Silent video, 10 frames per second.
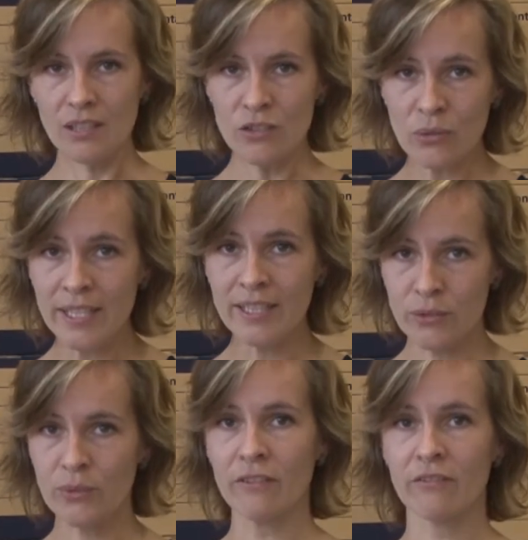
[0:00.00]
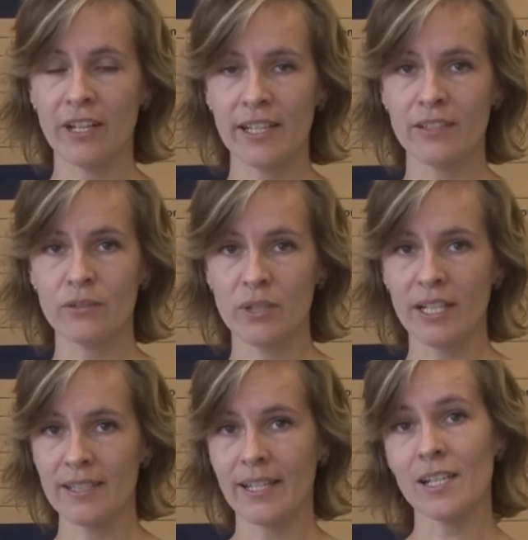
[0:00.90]
trying to invite the
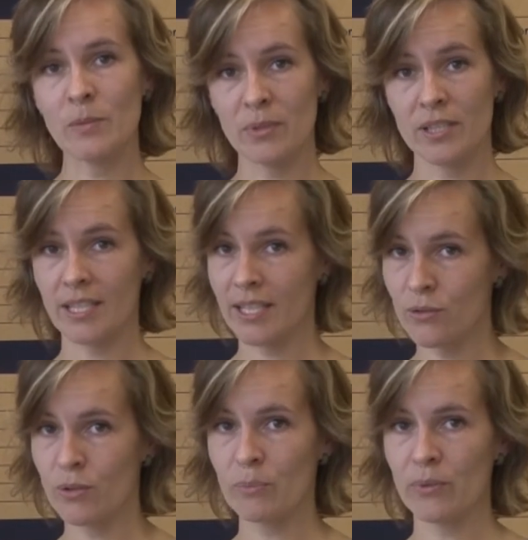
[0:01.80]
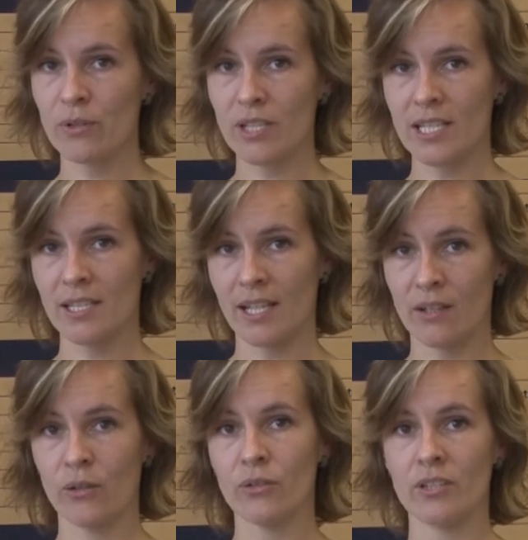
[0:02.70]
right experts into the process
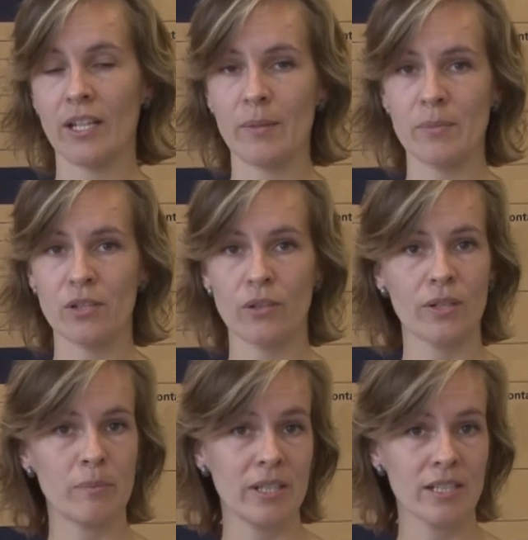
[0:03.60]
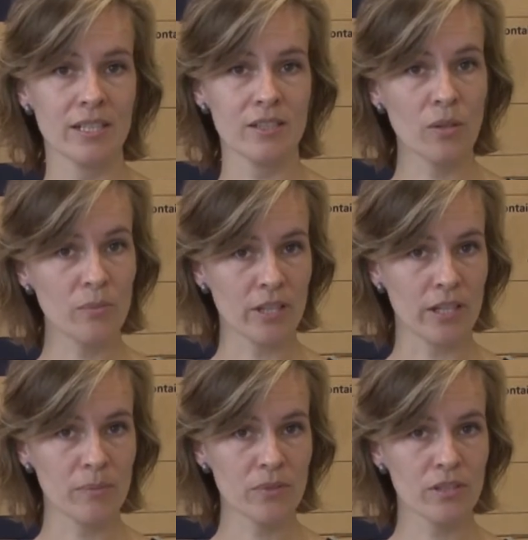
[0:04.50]
at all times. So that means that
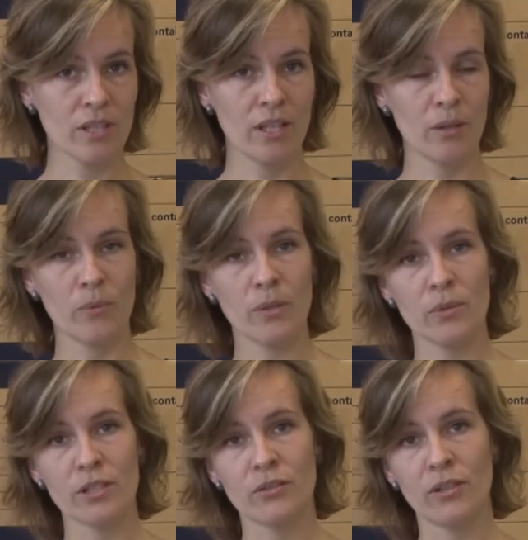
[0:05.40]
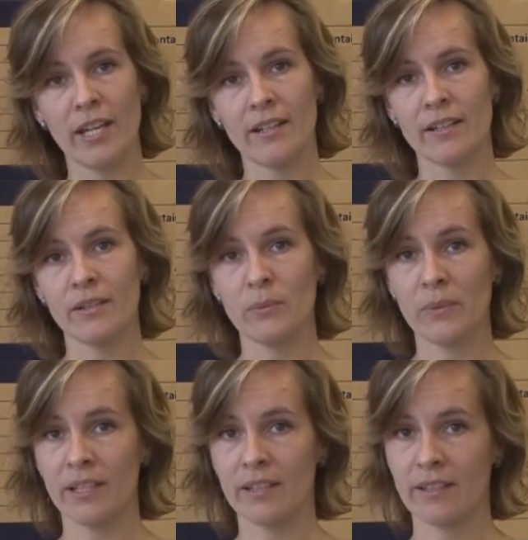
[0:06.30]
sometimes we work together
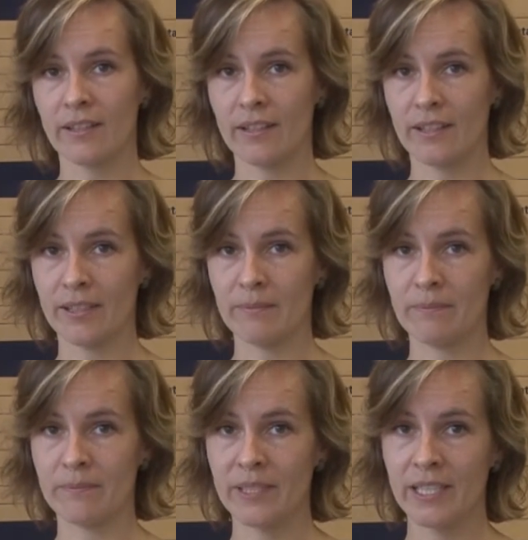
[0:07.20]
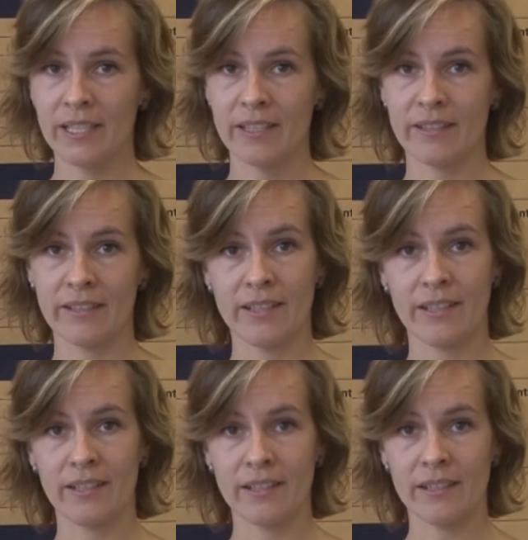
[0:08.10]
with um,
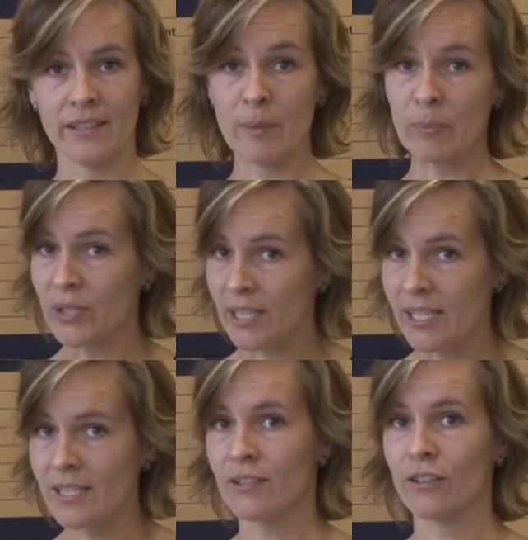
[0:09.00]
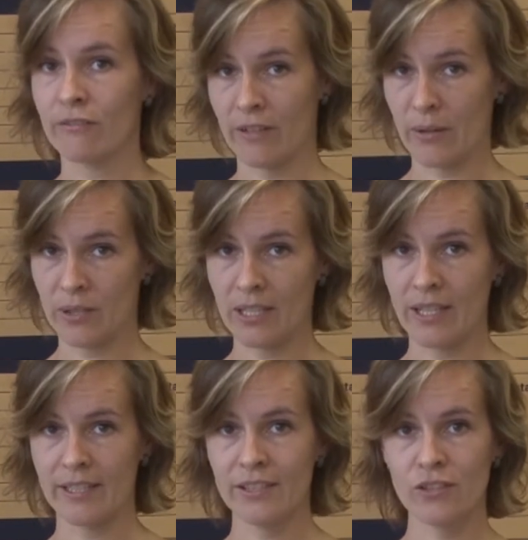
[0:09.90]
the uh, employees of our
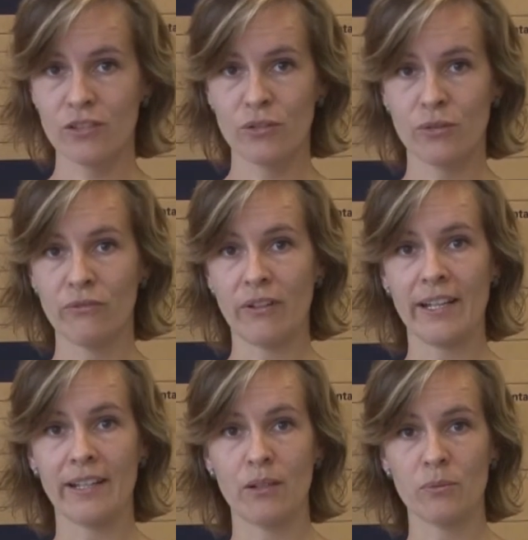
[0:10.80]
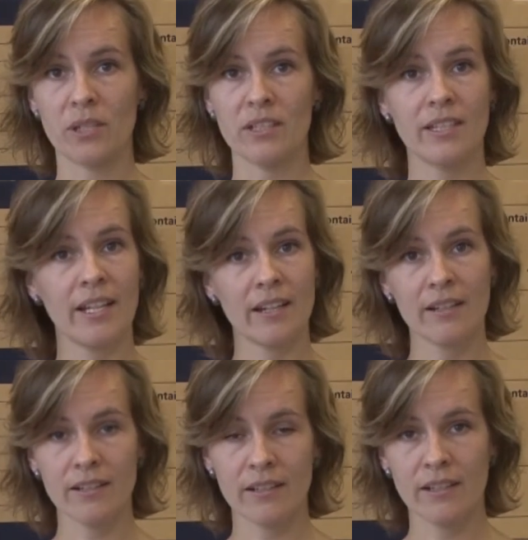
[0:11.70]
clients to find out what
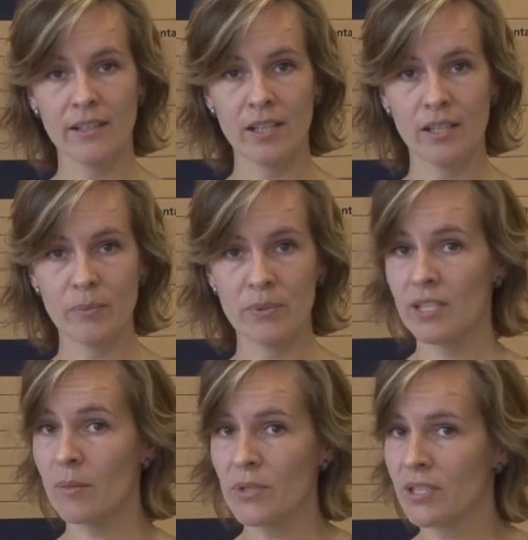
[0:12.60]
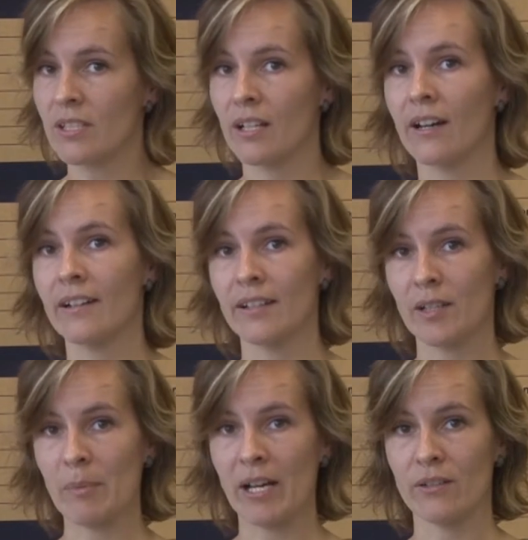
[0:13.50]
their uh, presumptions are
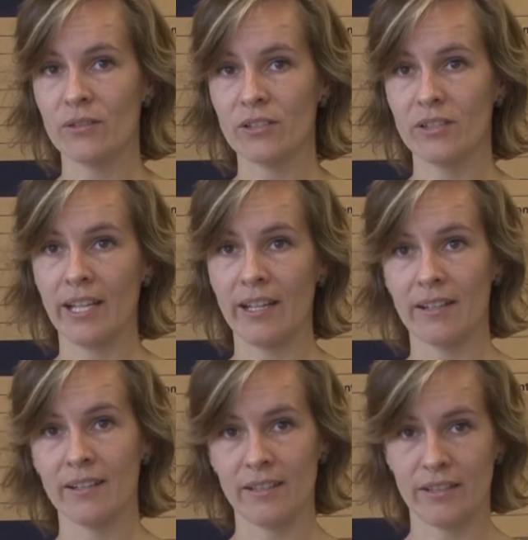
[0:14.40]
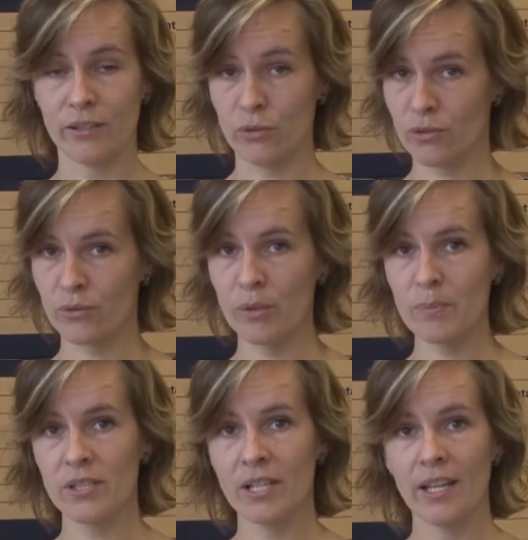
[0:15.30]
about their uh, user
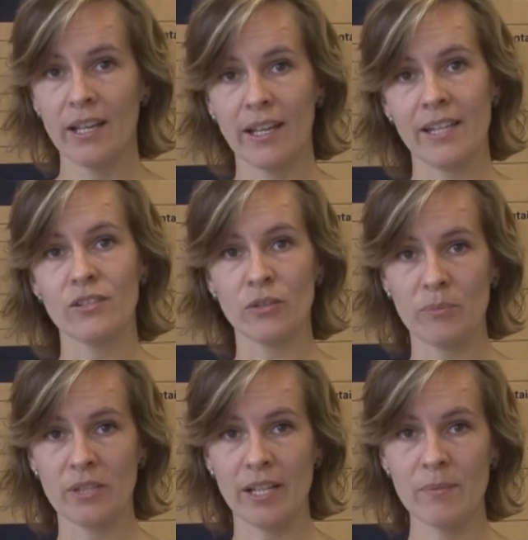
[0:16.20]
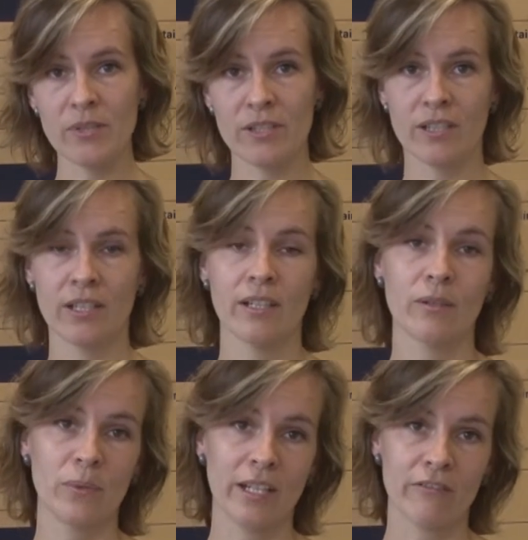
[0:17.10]
groups. And sometimes
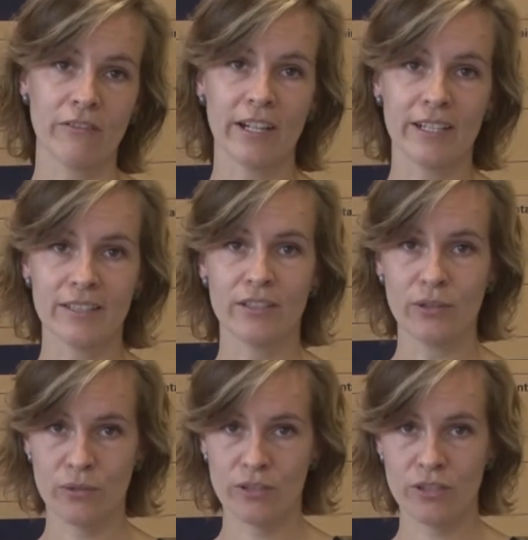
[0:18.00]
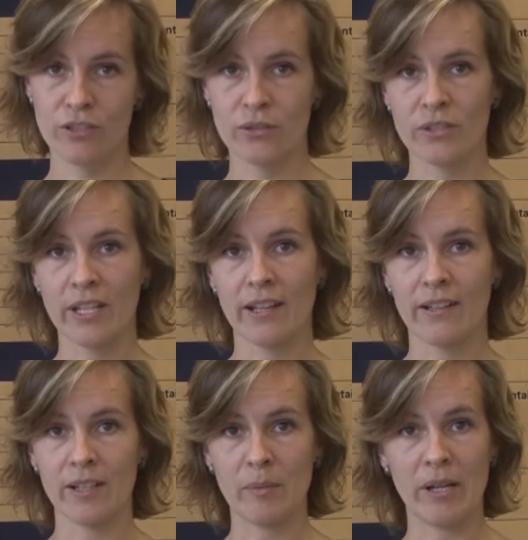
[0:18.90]
we invite the users to
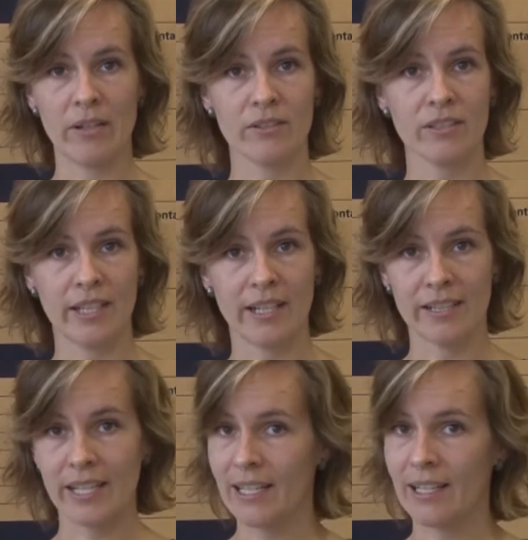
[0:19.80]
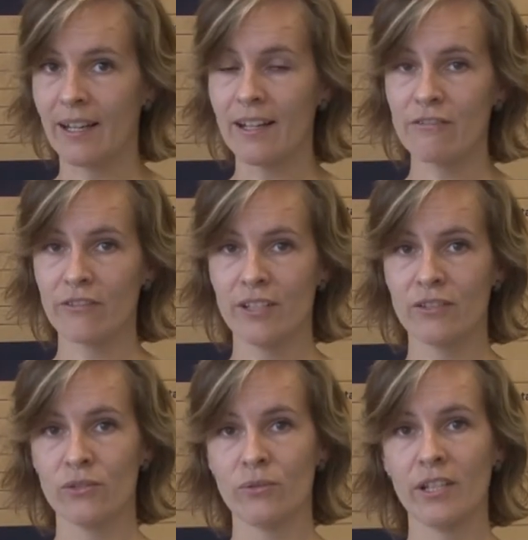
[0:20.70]
tell about their daily life
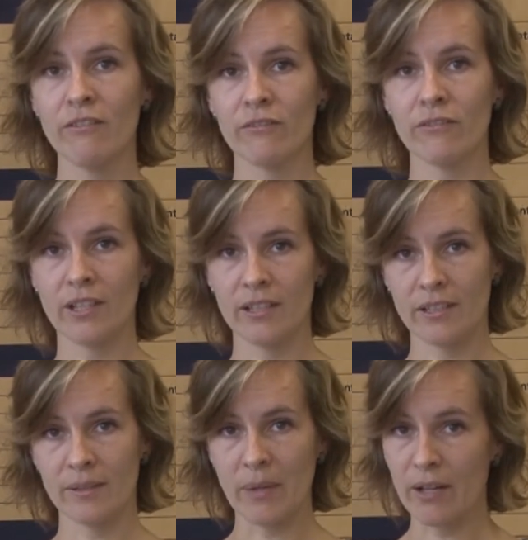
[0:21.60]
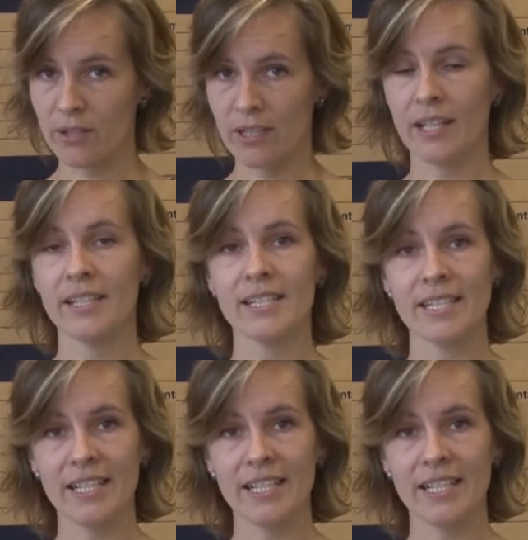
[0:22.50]
and to give um, our clients